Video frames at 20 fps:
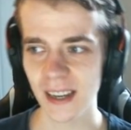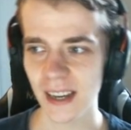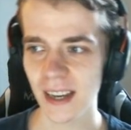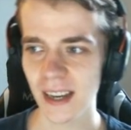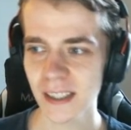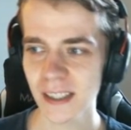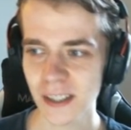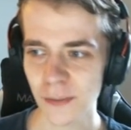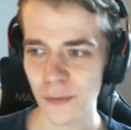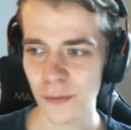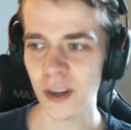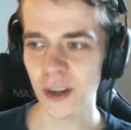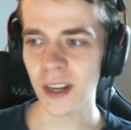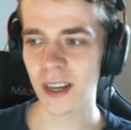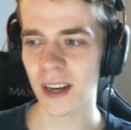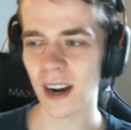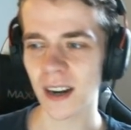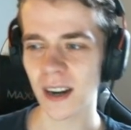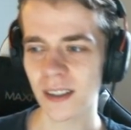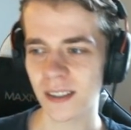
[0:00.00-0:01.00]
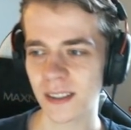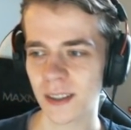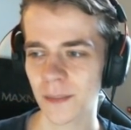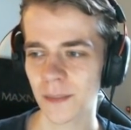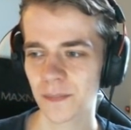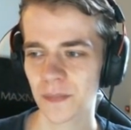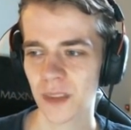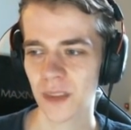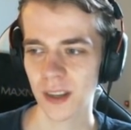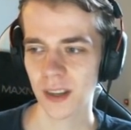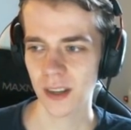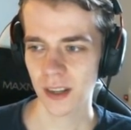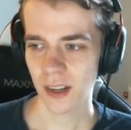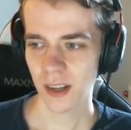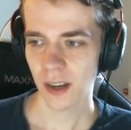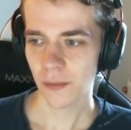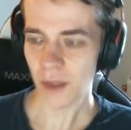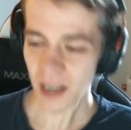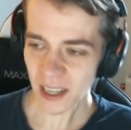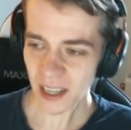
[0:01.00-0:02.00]
It's a funny card.
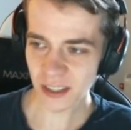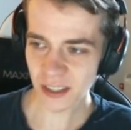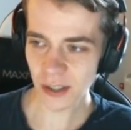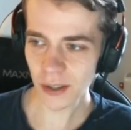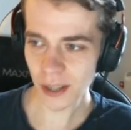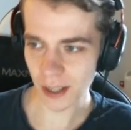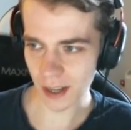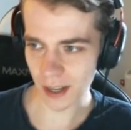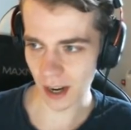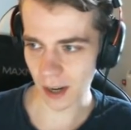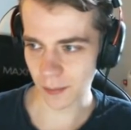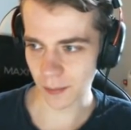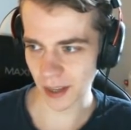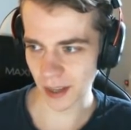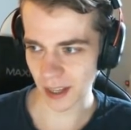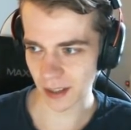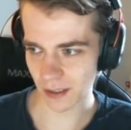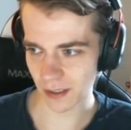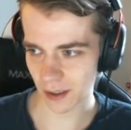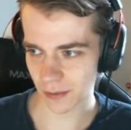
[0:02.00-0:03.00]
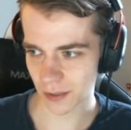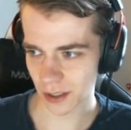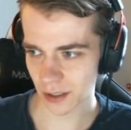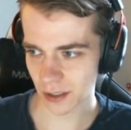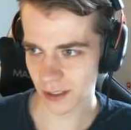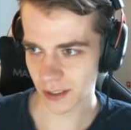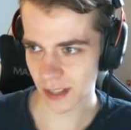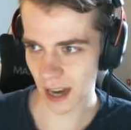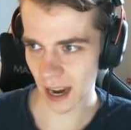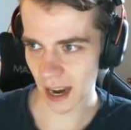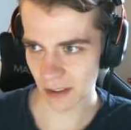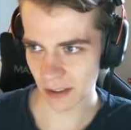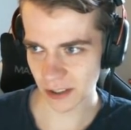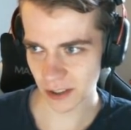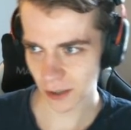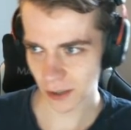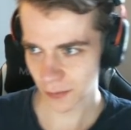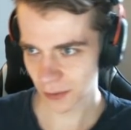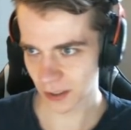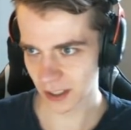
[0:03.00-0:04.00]
When I saw the card being reviewed, I was
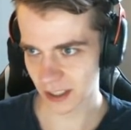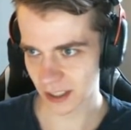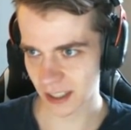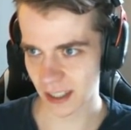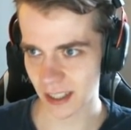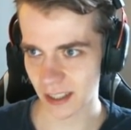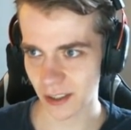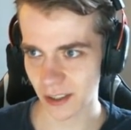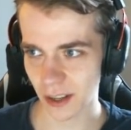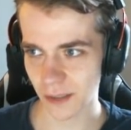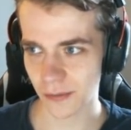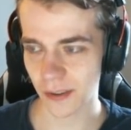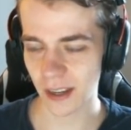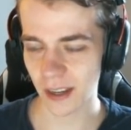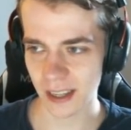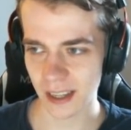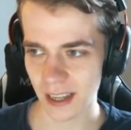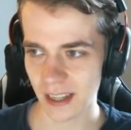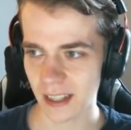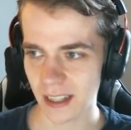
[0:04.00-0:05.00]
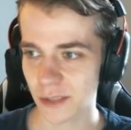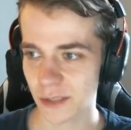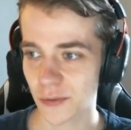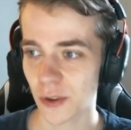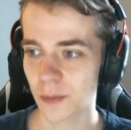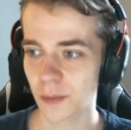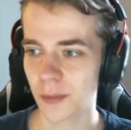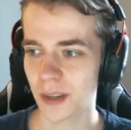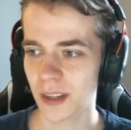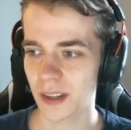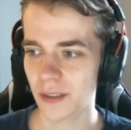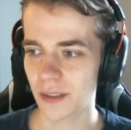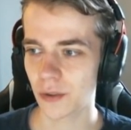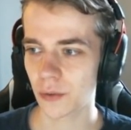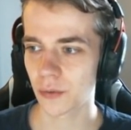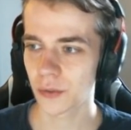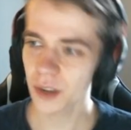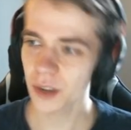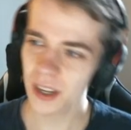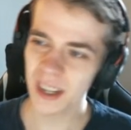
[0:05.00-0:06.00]
obviously not thinking this will be a
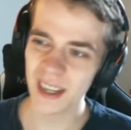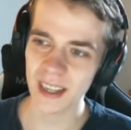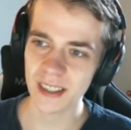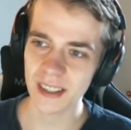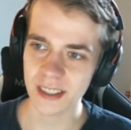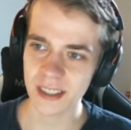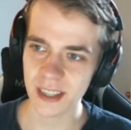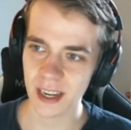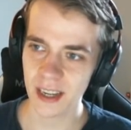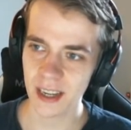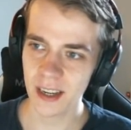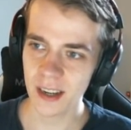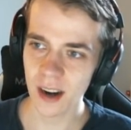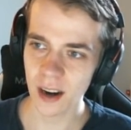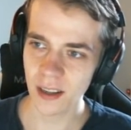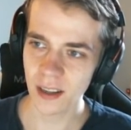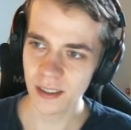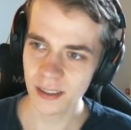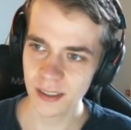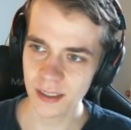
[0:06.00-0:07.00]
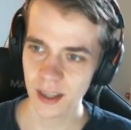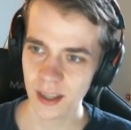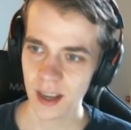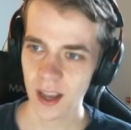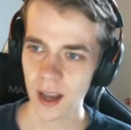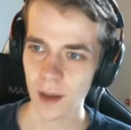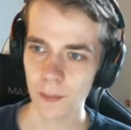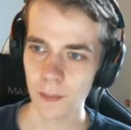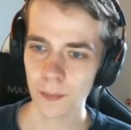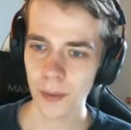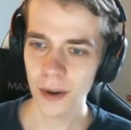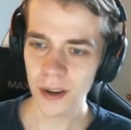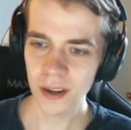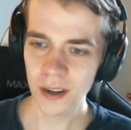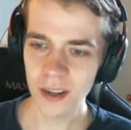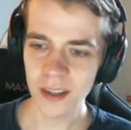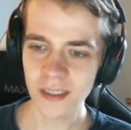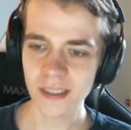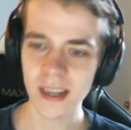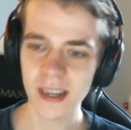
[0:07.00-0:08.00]
really insane card.
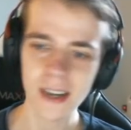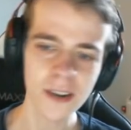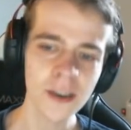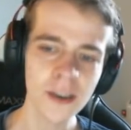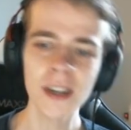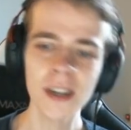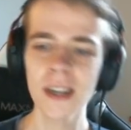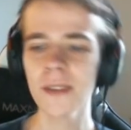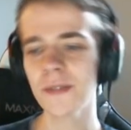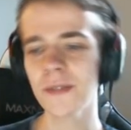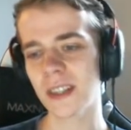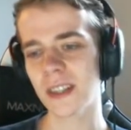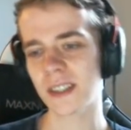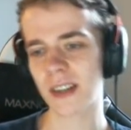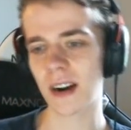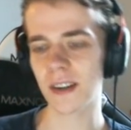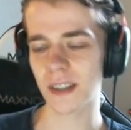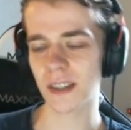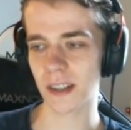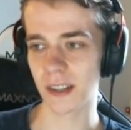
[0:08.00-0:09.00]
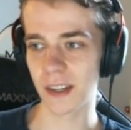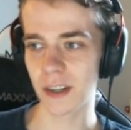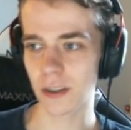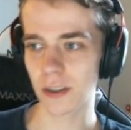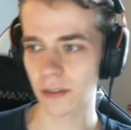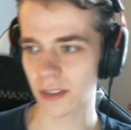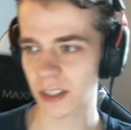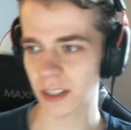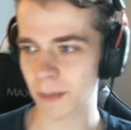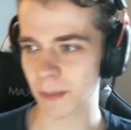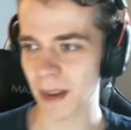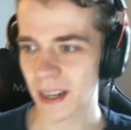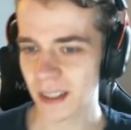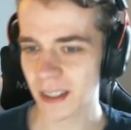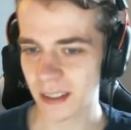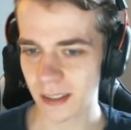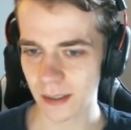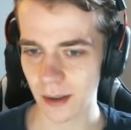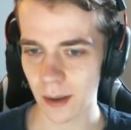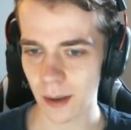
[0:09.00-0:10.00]
But I gotta give this card a little
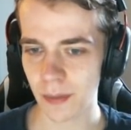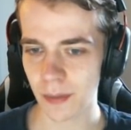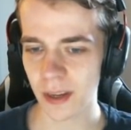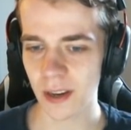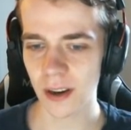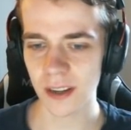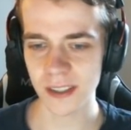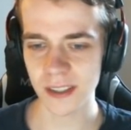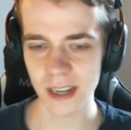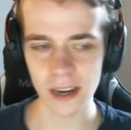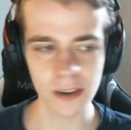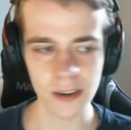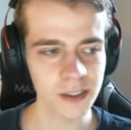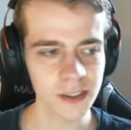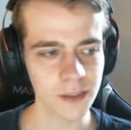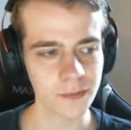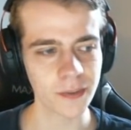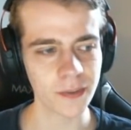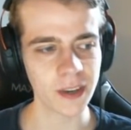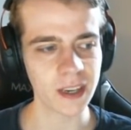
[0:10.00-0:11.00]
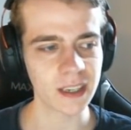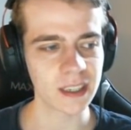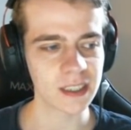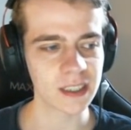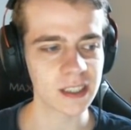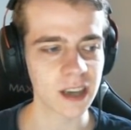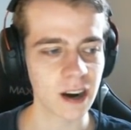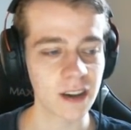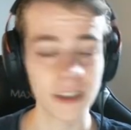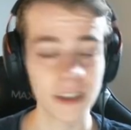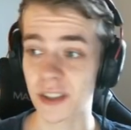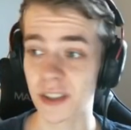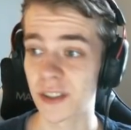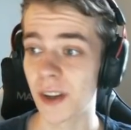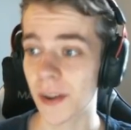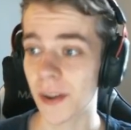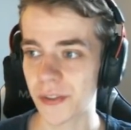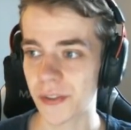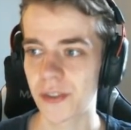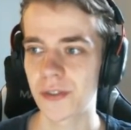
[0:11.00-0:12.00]
respect, because I also think this card is
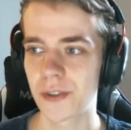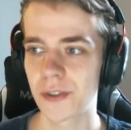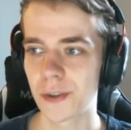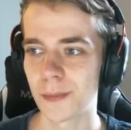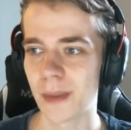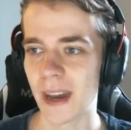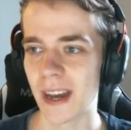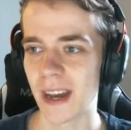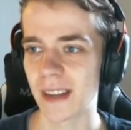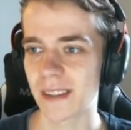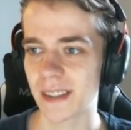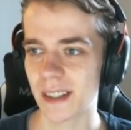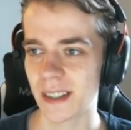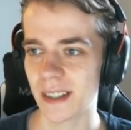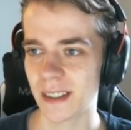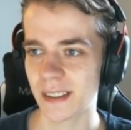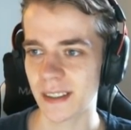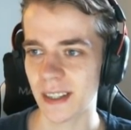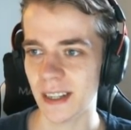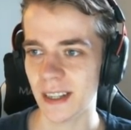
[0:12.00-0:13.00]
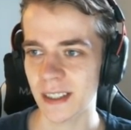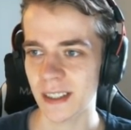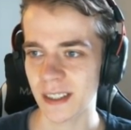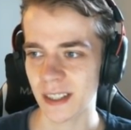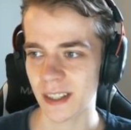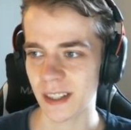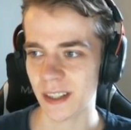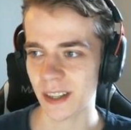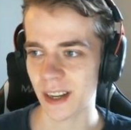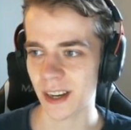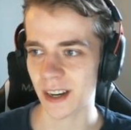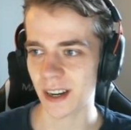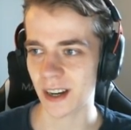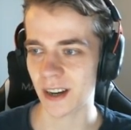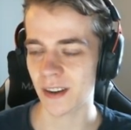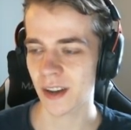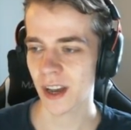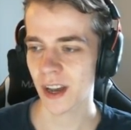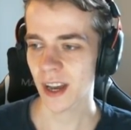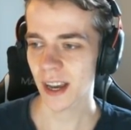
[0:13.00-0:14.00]
not too bad. It is
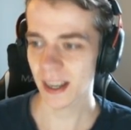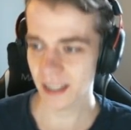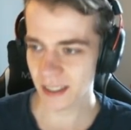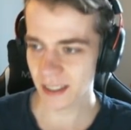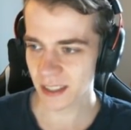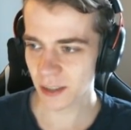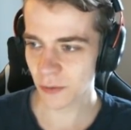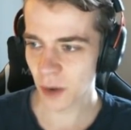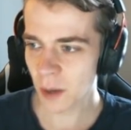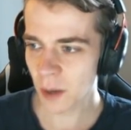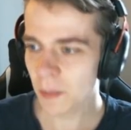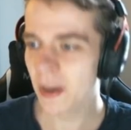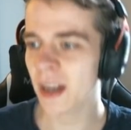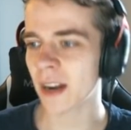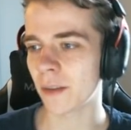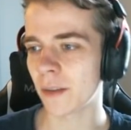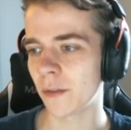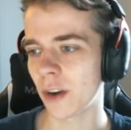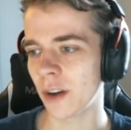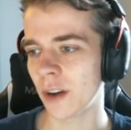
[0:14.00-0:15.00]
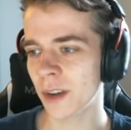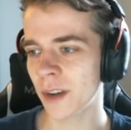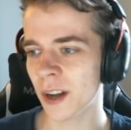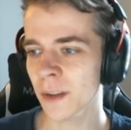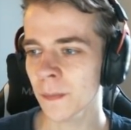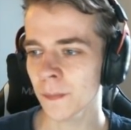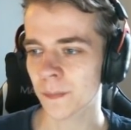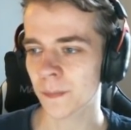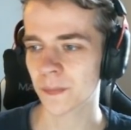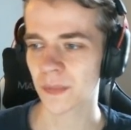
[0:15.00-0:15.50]
a 1-mana 1/1.